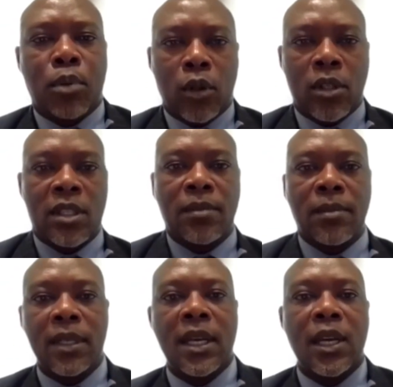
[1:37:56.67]
plots,
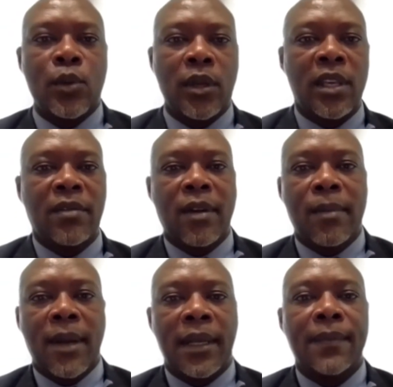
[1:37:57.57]
but can we give her
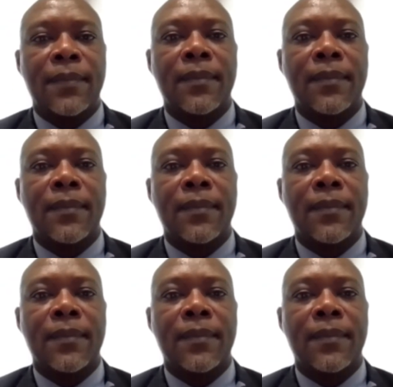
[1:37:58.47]
money?